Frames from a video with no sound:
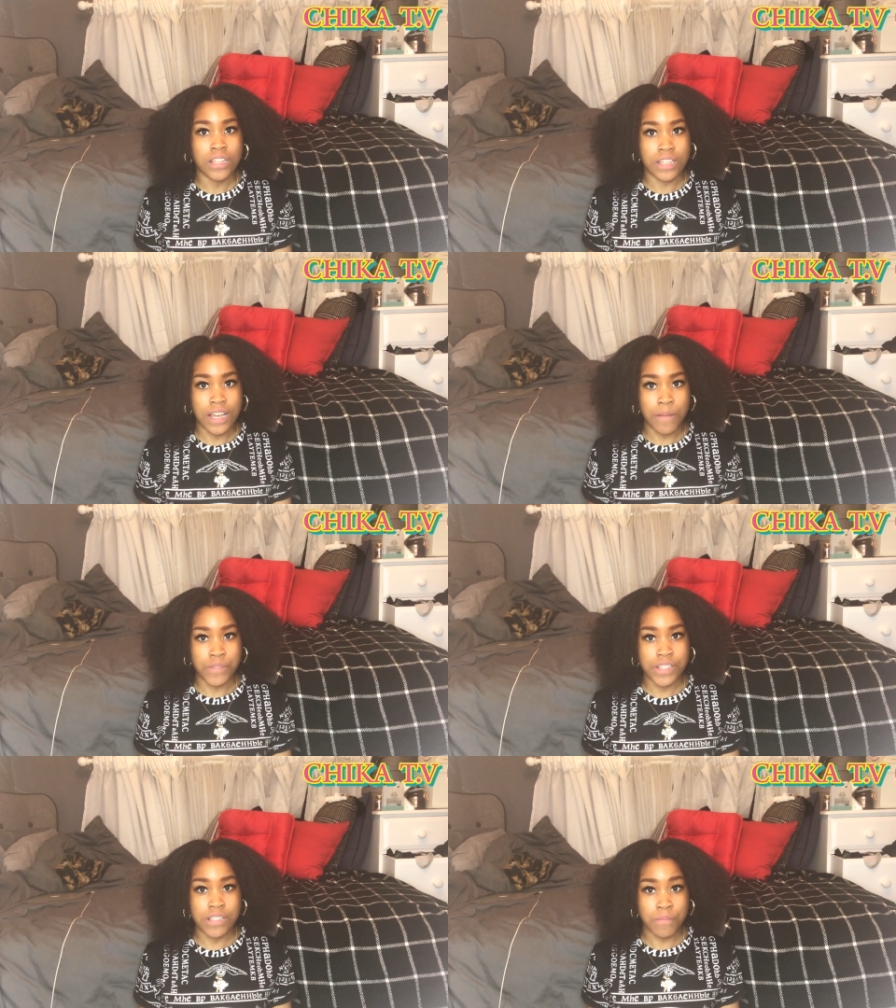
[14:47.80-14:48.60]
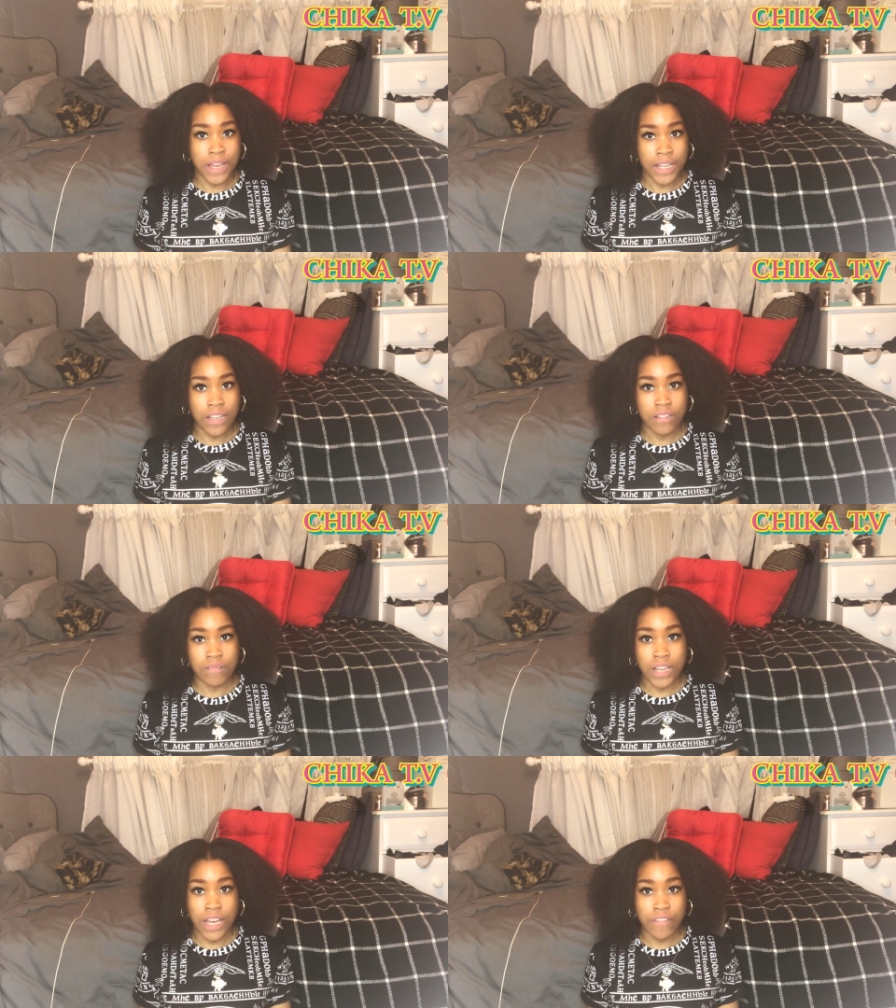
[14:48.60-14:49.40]
yeah i'm using my
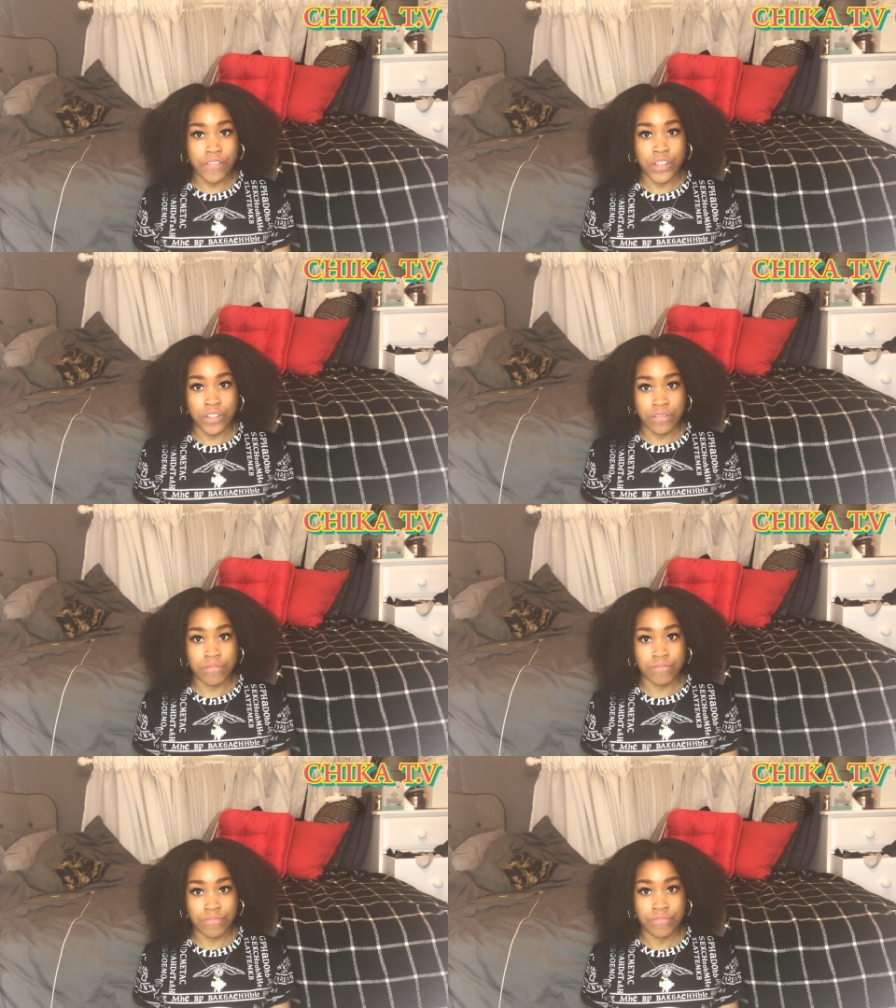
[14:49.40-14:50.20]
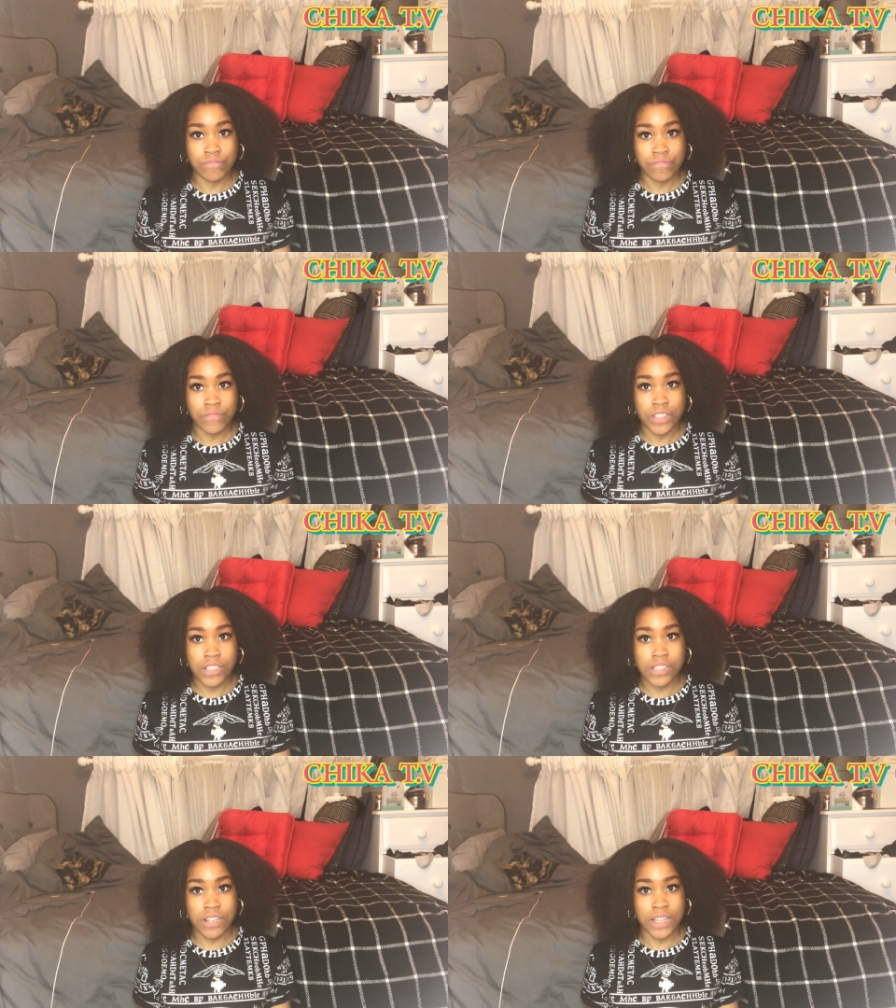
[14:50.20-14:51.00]
iphone
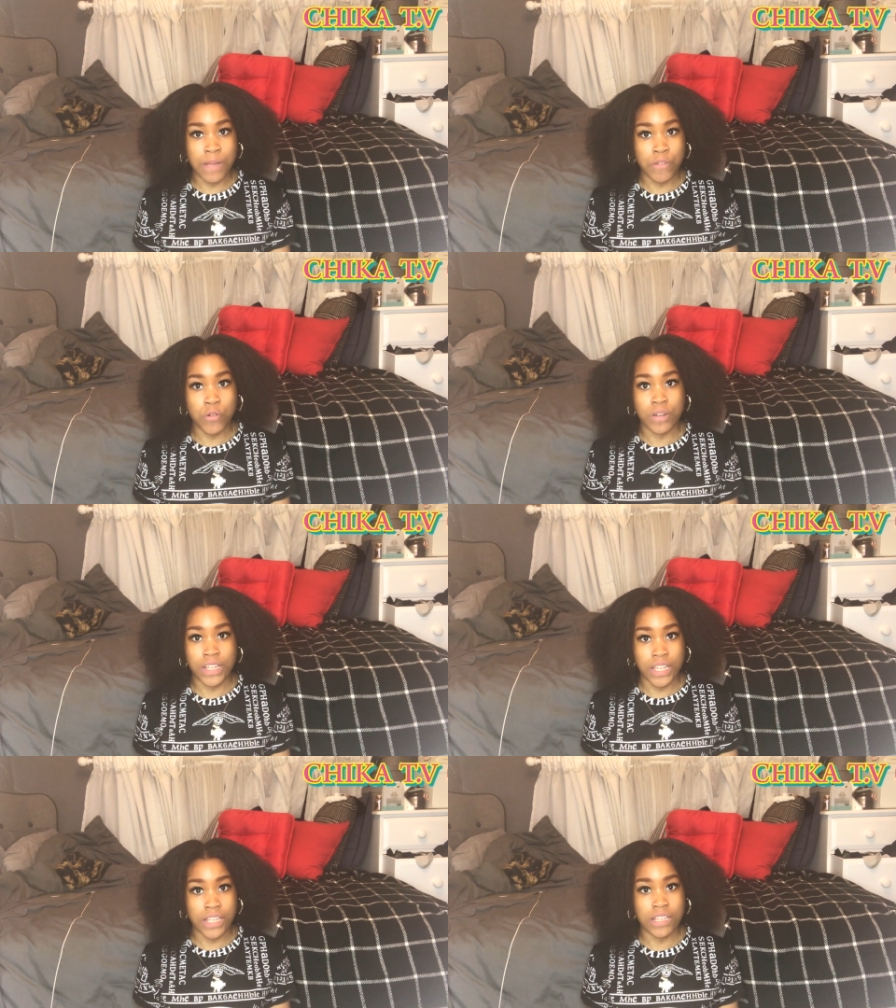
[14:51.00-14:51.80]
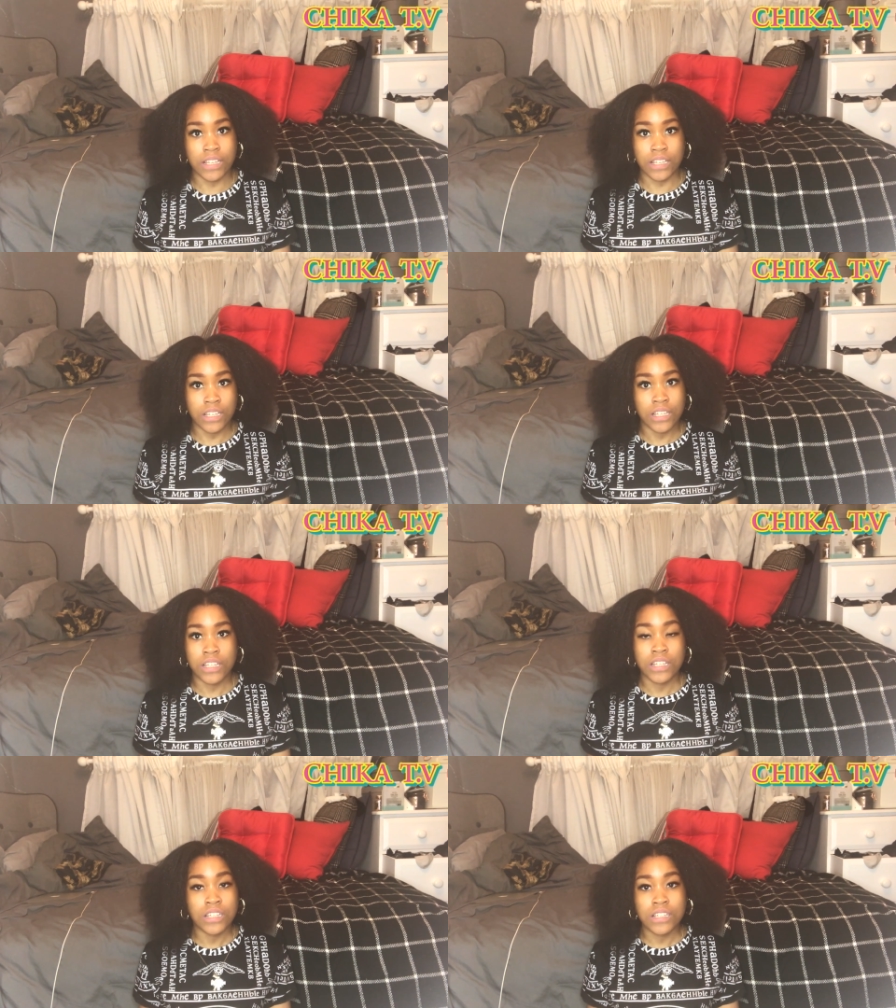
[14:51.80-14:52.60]
so the camera quality
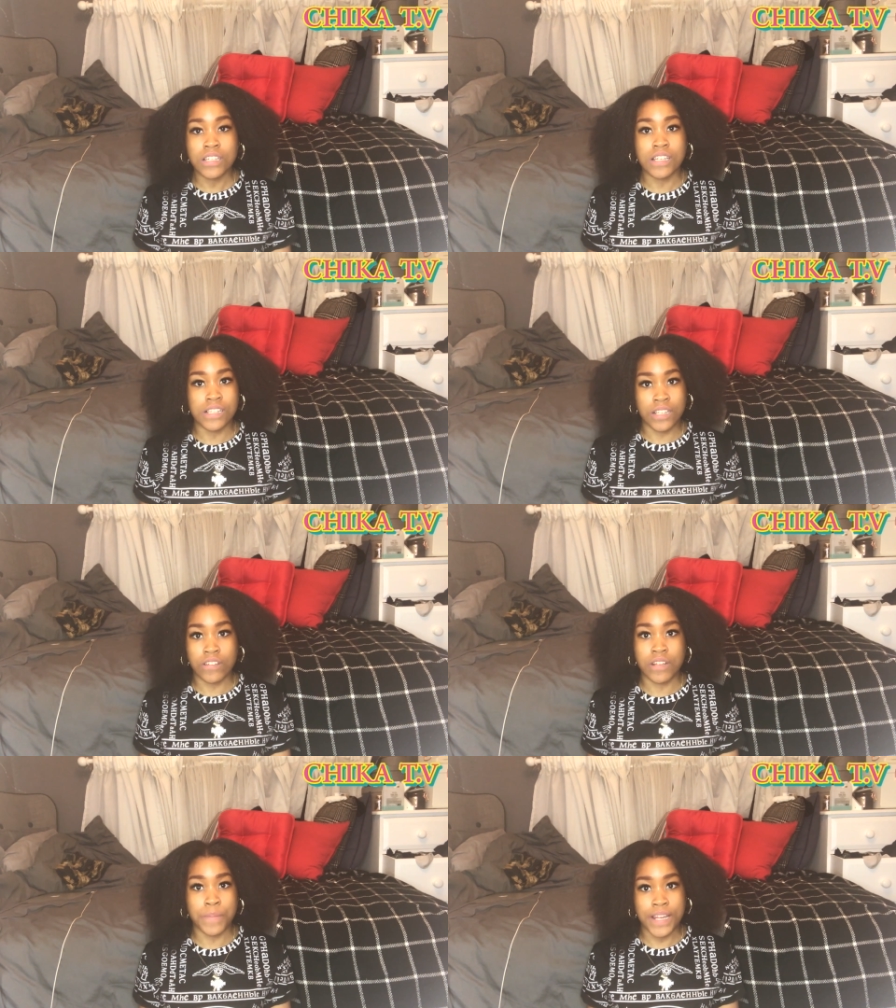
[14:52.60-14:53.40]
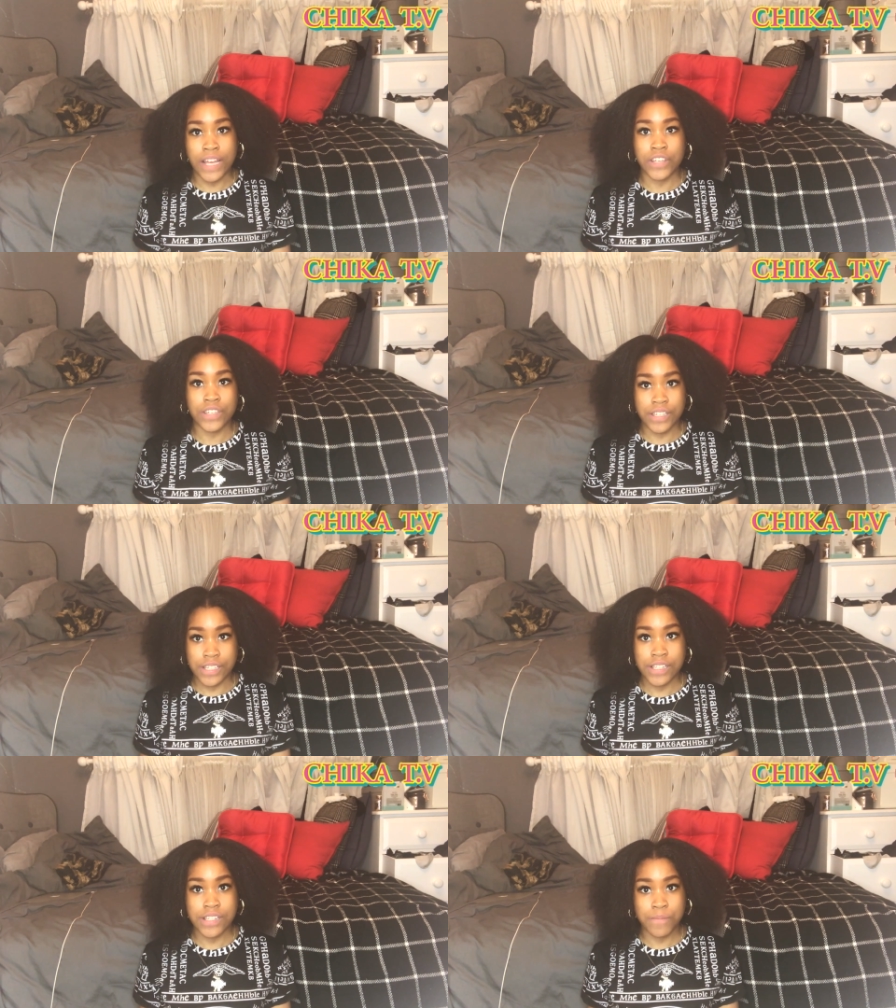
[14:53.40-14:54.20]
isn't gonna be that
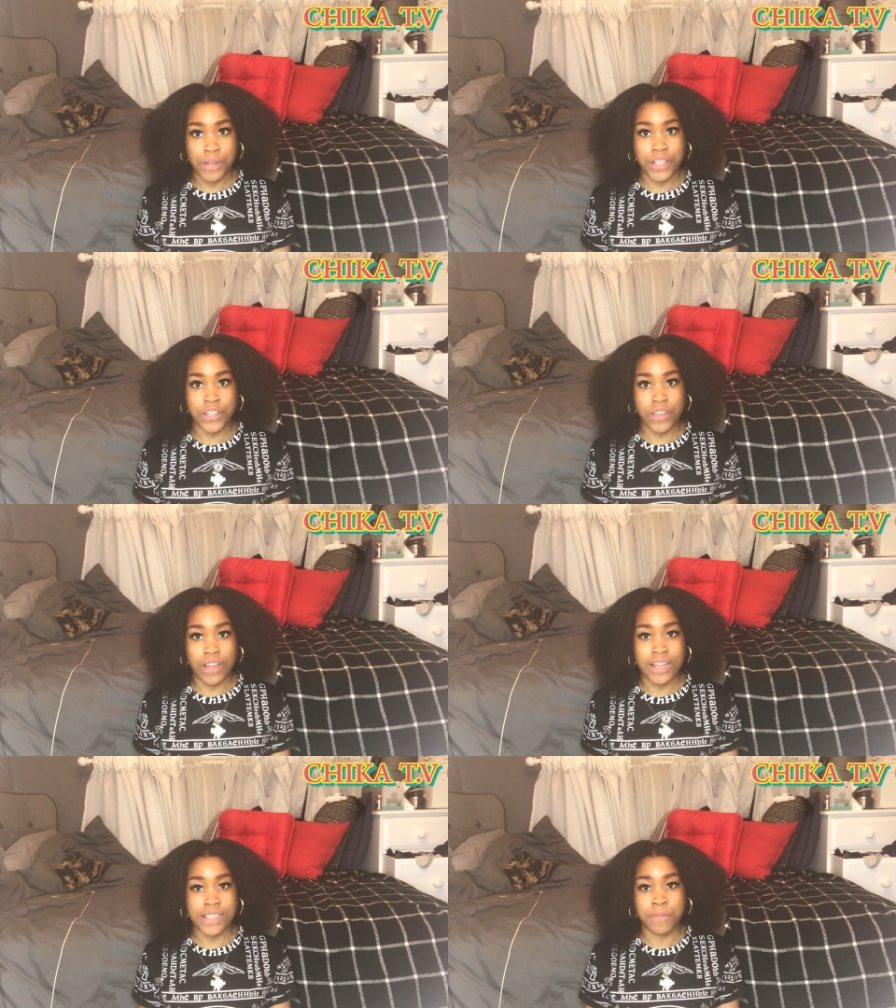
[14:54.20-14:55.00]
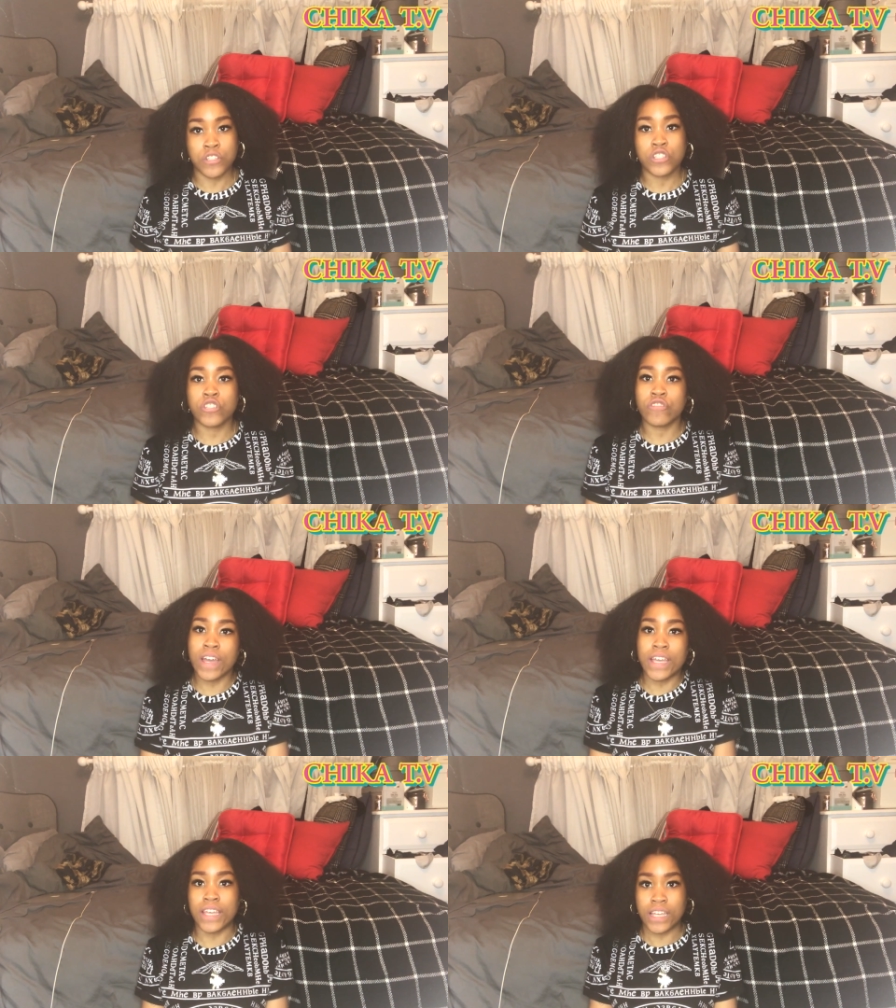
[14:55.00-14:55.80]
good but you know at least i'm
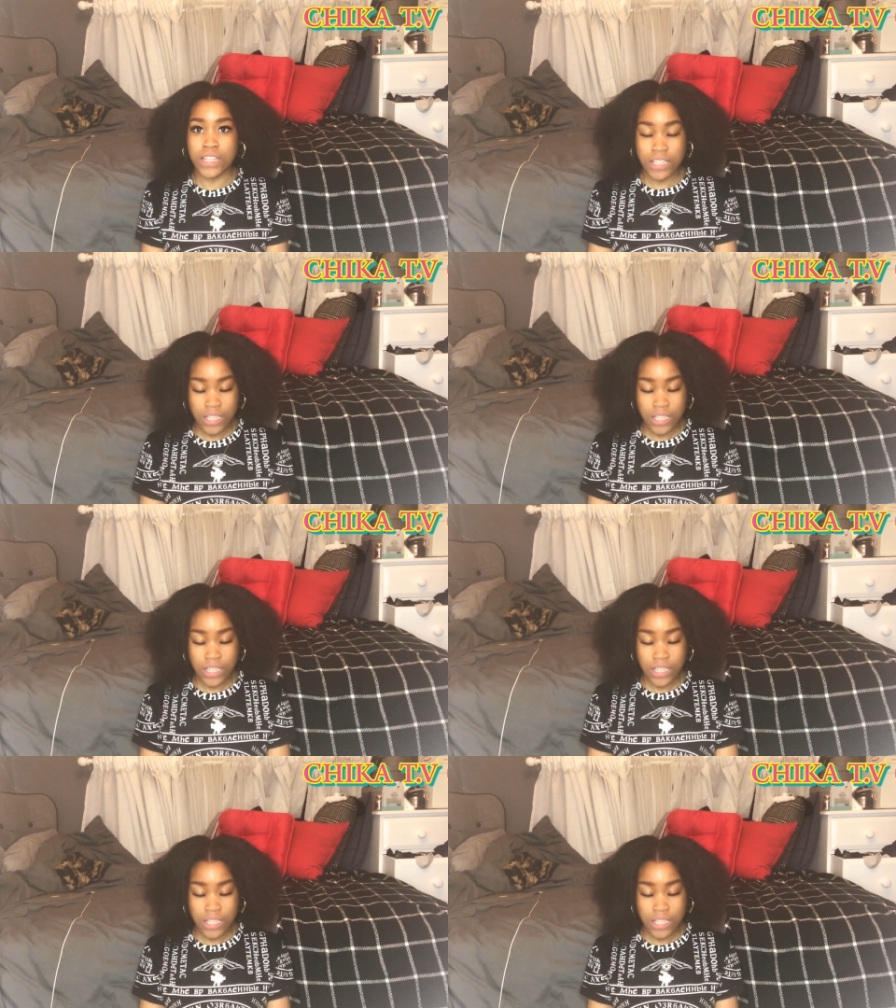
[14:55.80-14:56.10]
trying